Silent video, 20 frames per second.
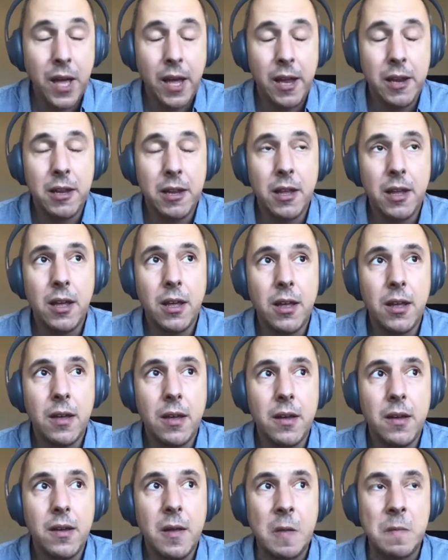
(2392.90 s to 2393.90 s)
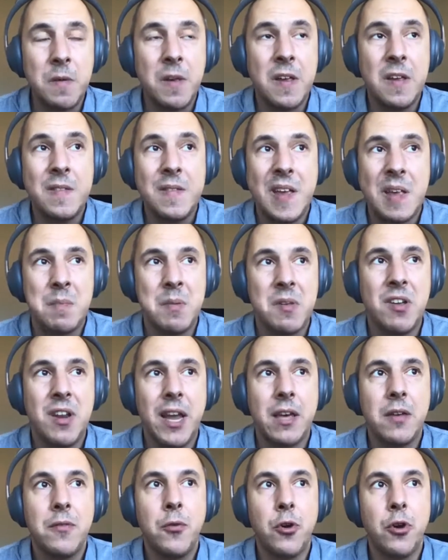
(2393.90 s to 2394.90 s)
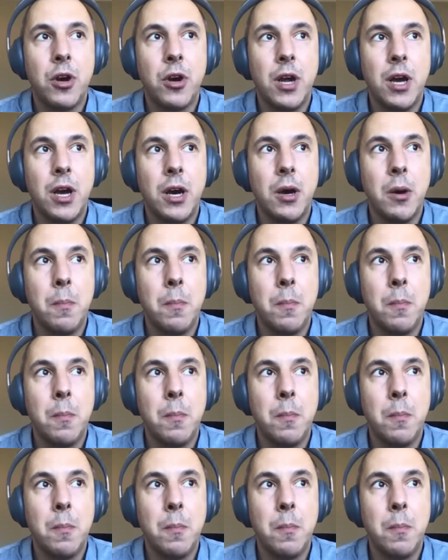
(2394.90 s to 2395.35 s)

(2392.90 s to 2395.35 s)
can, especially like for